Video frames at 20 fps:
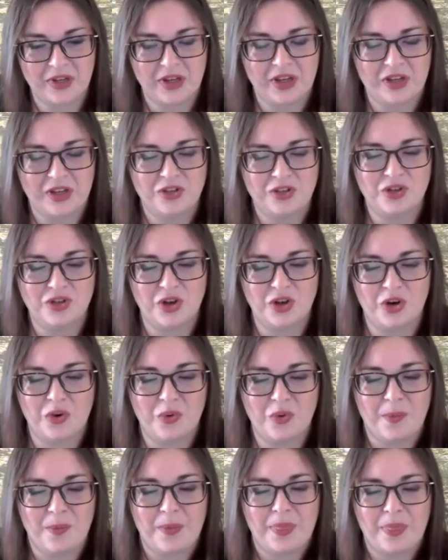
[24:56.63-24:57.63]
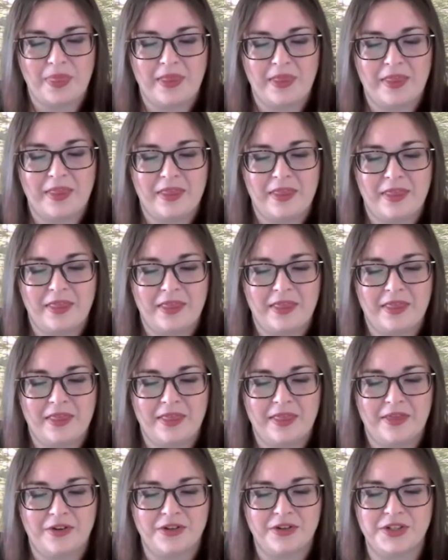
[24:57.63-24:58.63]
So
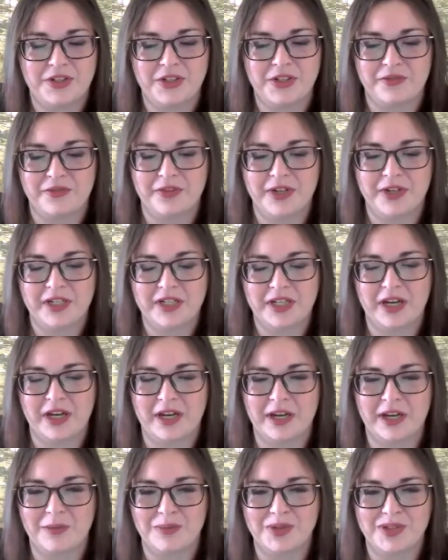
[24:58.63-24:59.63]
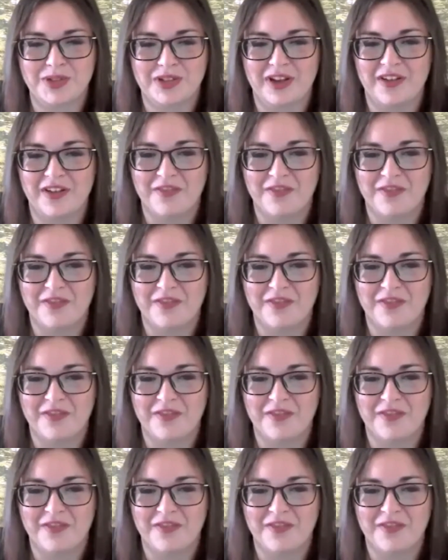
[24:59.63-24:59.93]
there's different types of